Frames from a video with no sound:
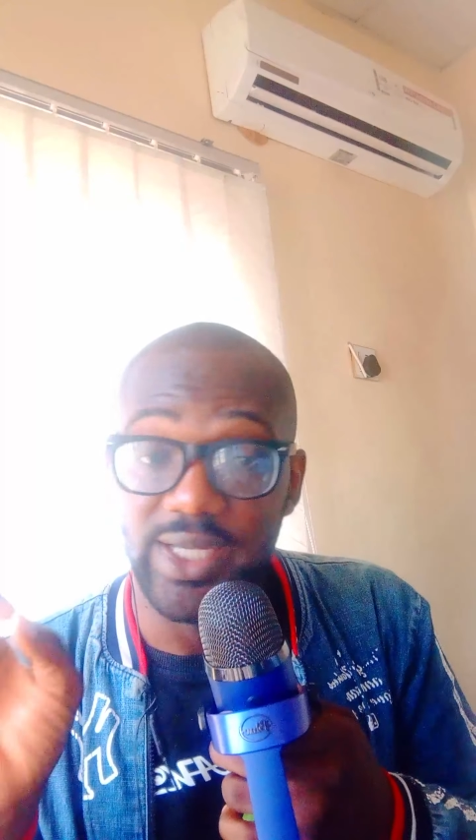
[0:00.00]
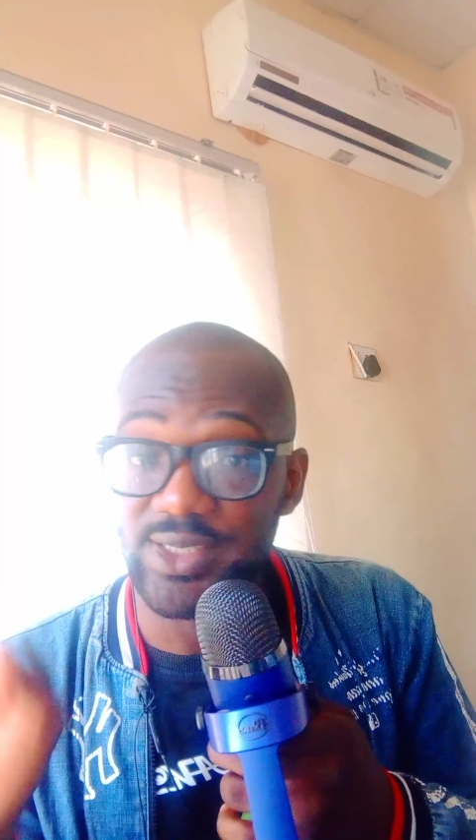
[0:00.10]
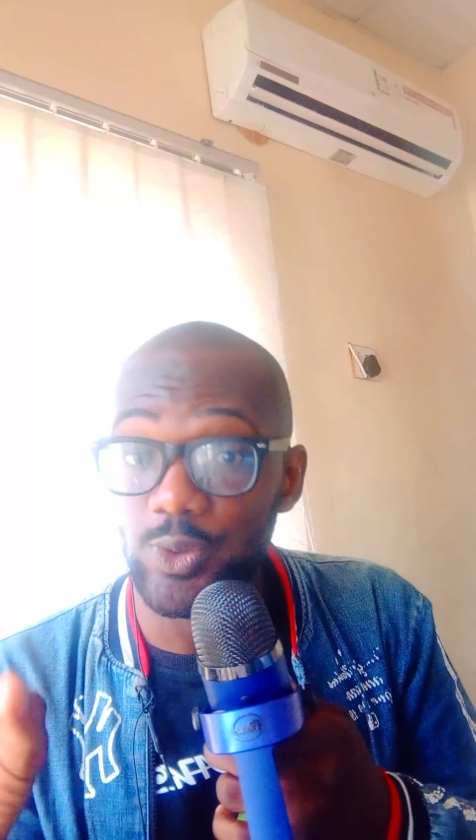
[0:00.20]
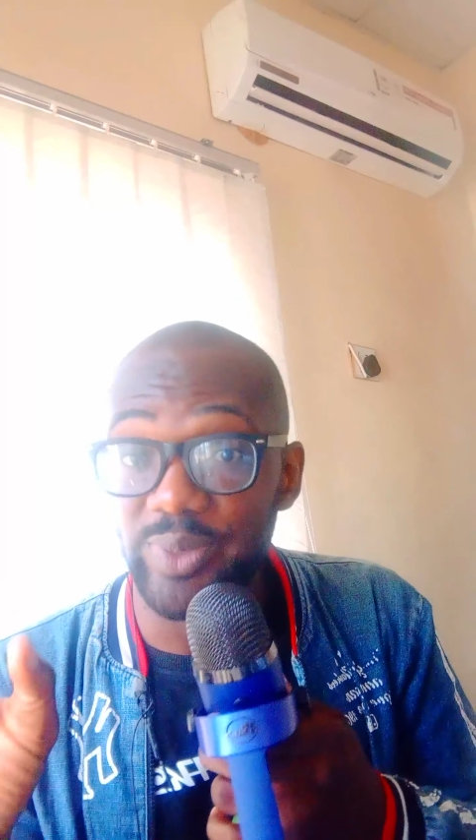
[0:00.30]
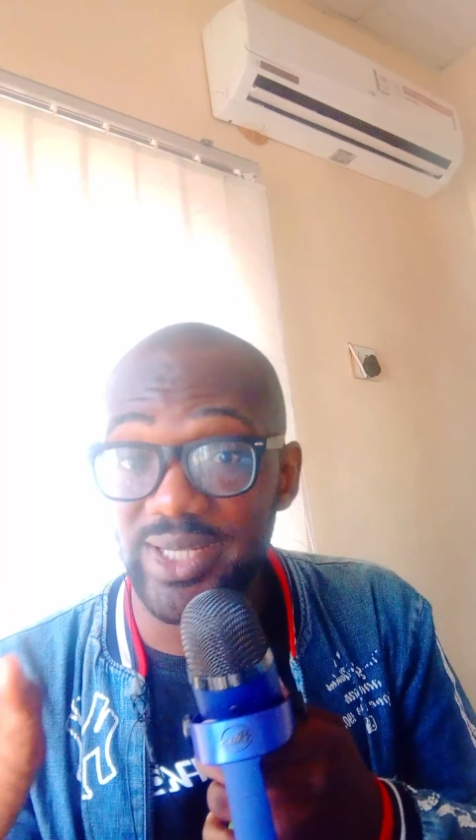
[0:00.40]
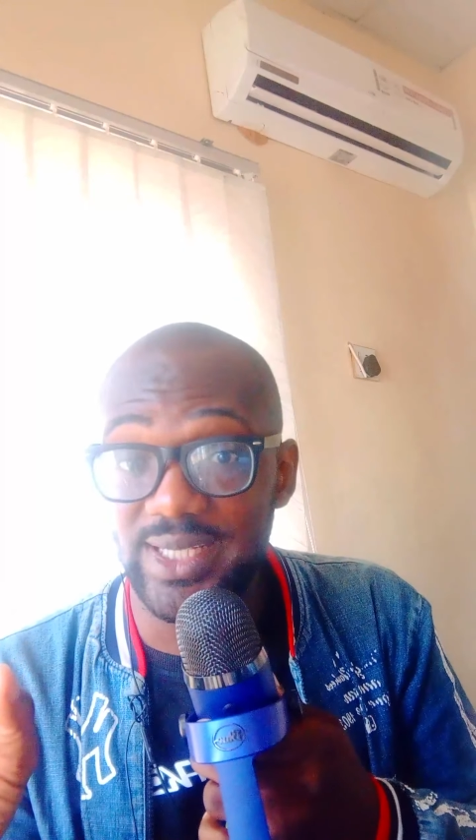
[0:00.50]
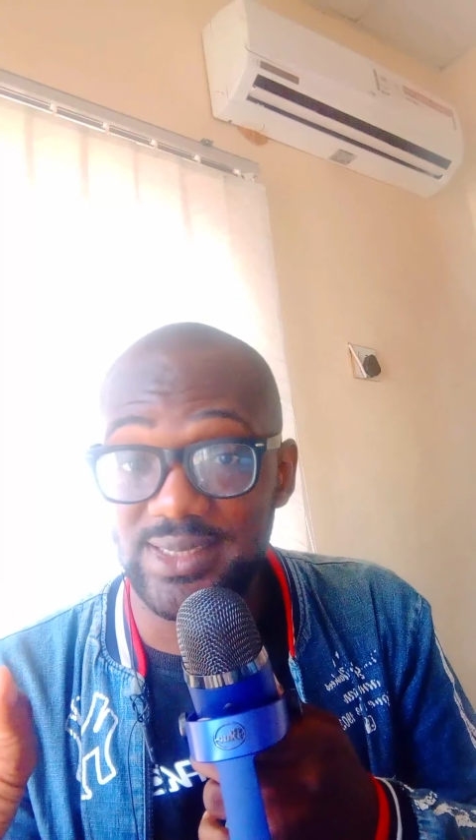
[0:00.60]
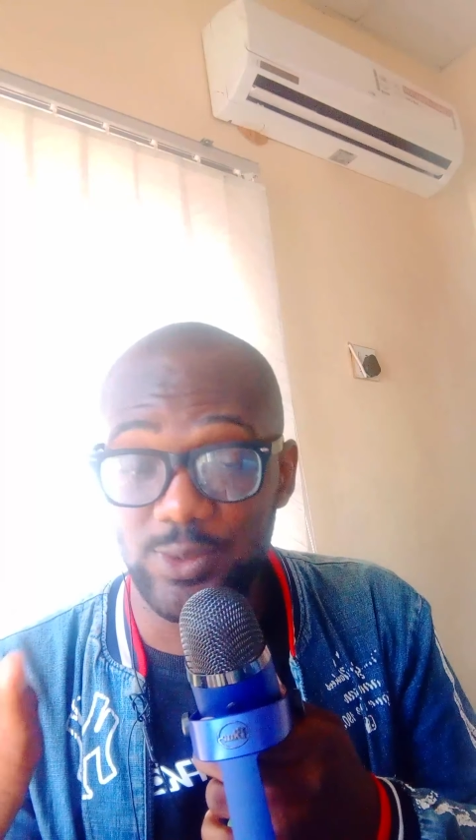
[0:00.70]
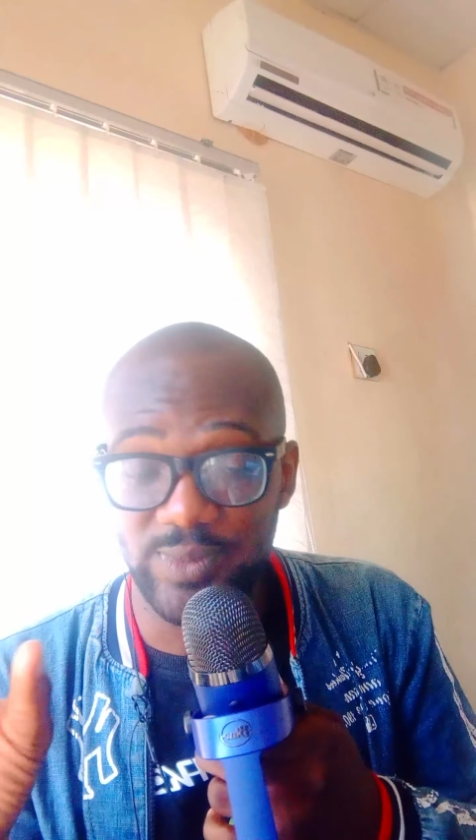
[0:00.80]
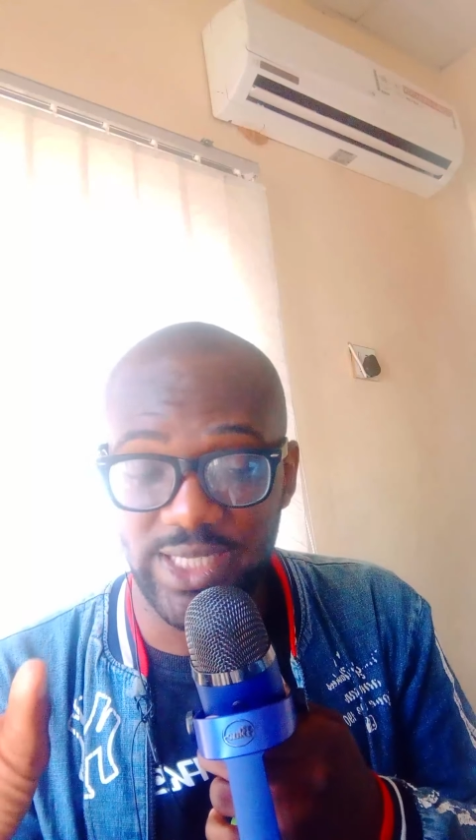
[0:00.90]
it's so bad
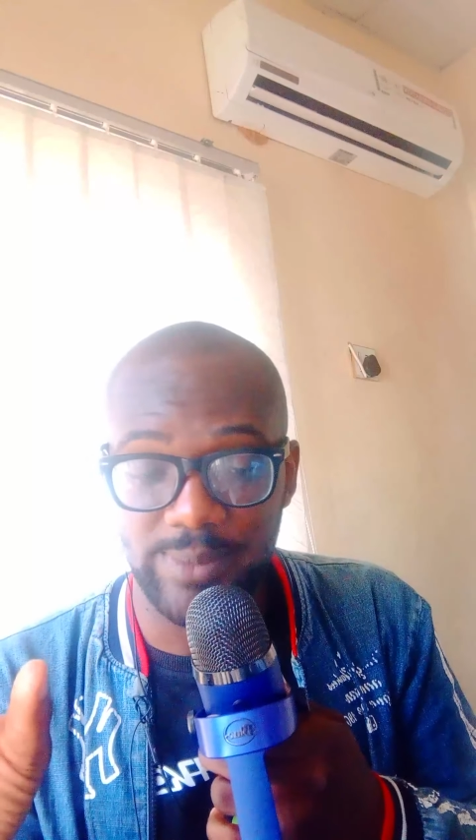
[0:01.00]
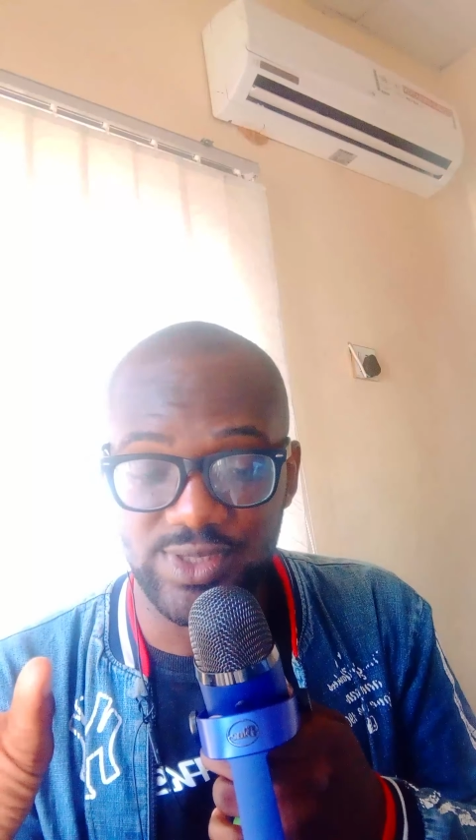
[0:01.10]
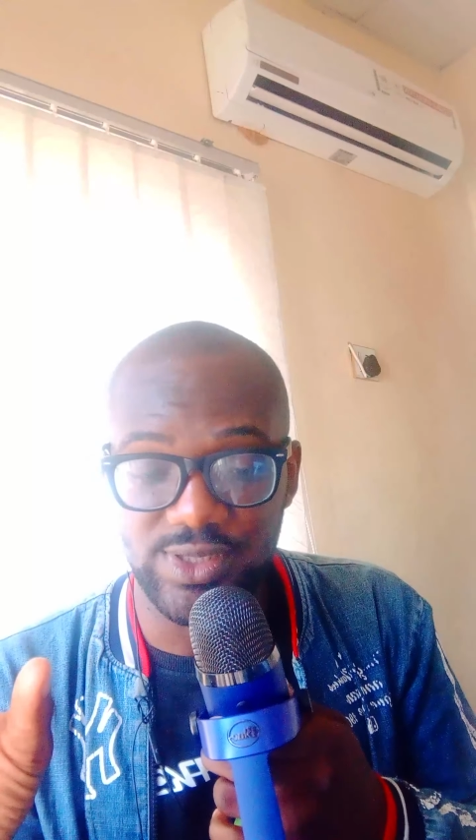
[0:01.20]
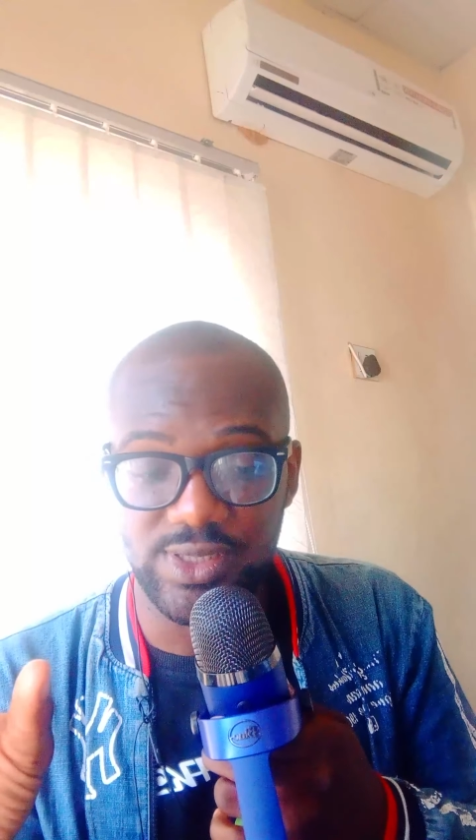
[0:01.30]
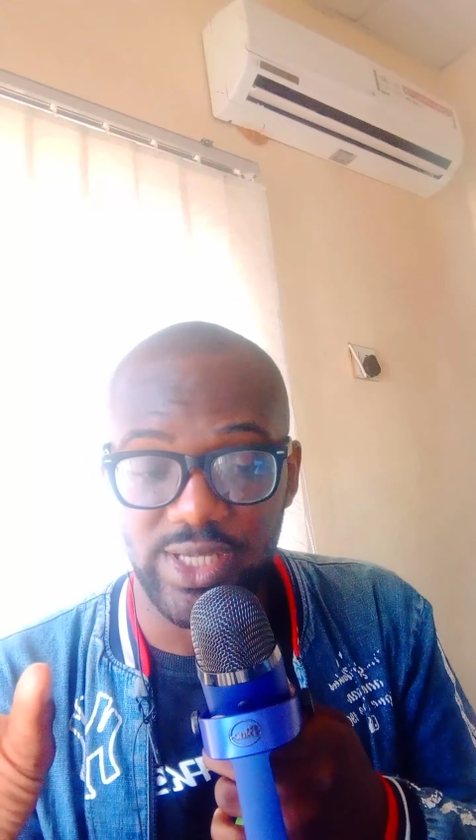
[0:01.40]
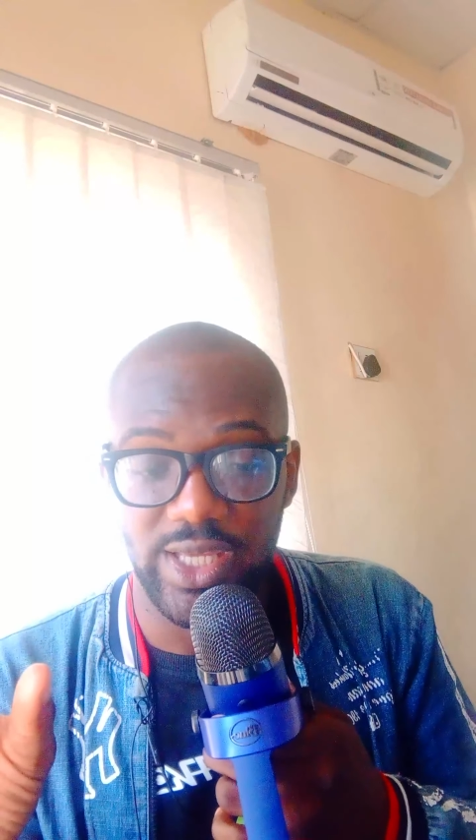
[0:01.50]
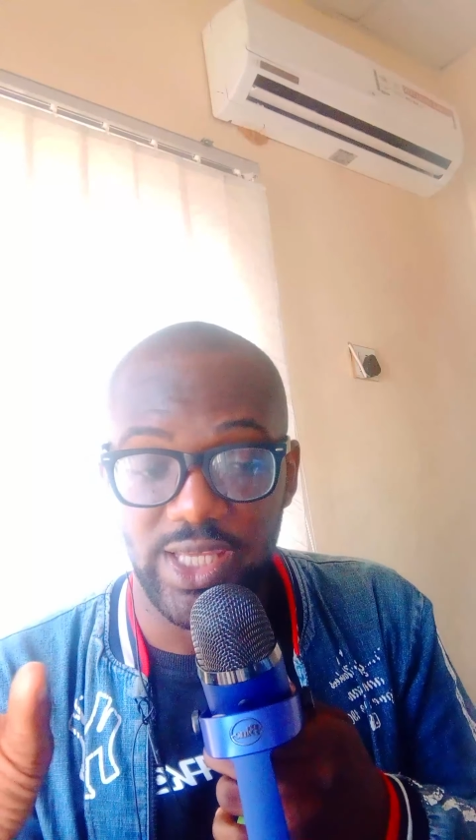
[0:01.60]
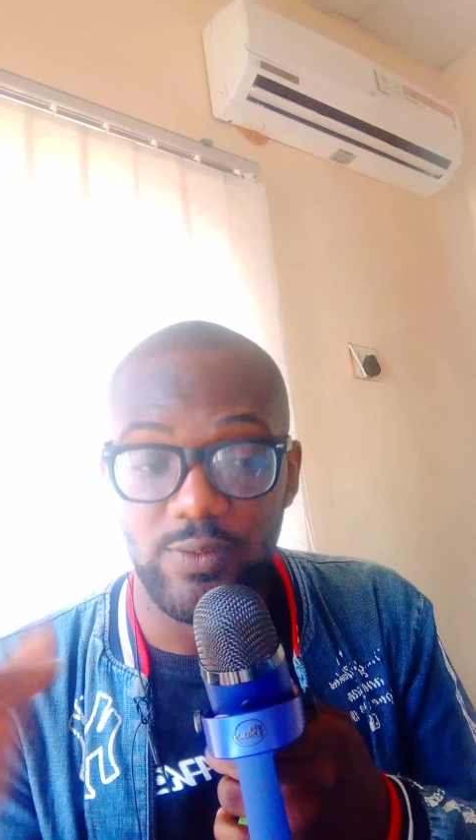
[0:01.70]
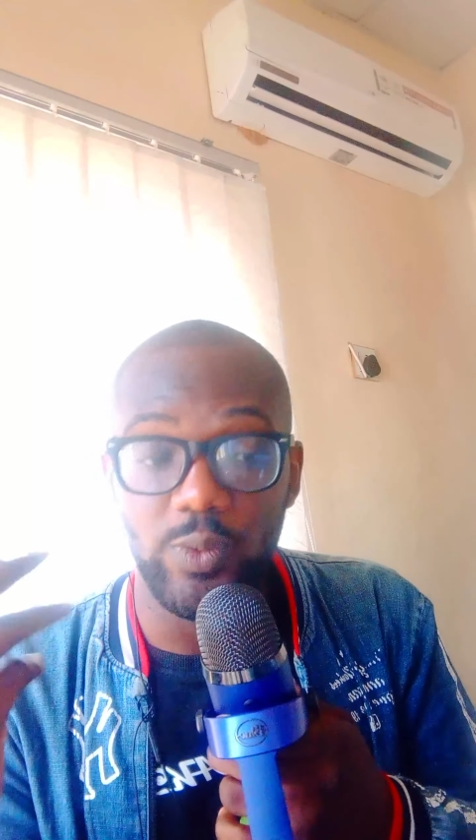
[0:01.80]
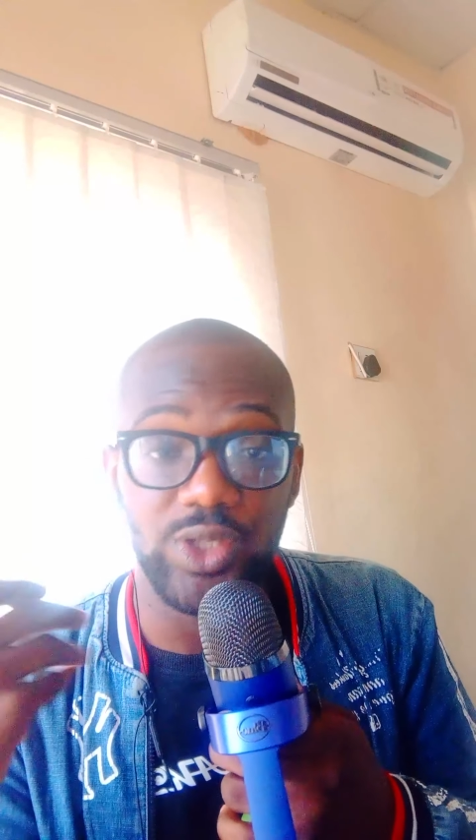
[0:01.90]
that sometimes
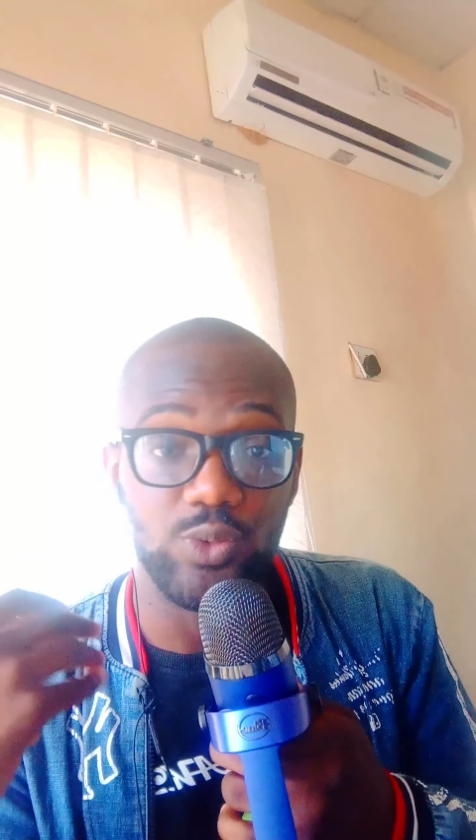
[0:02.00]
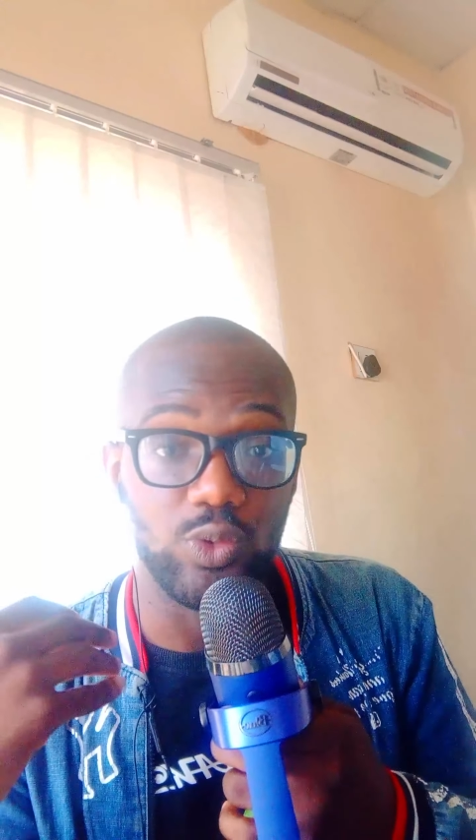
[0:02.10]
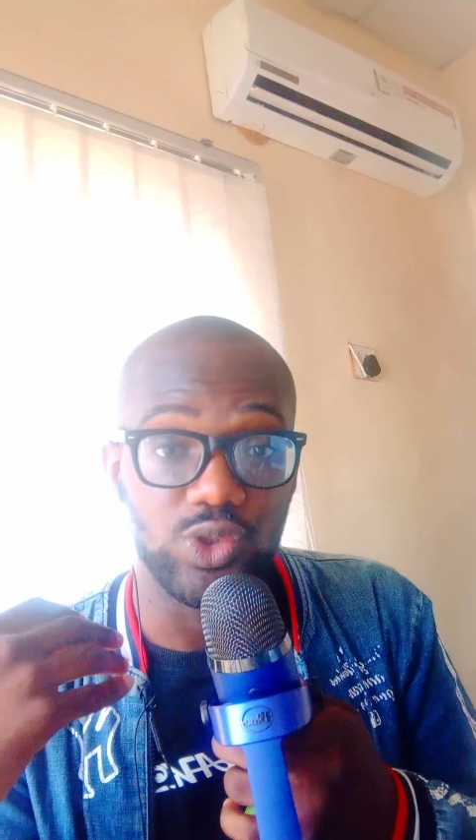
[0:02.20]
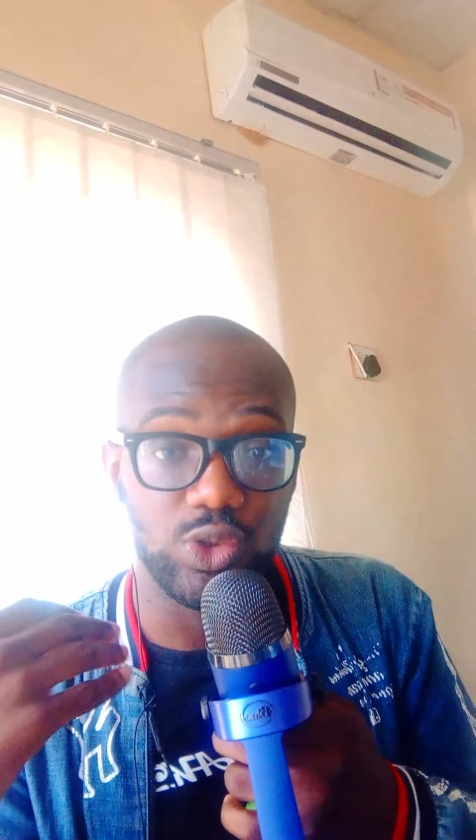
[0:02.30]
even when you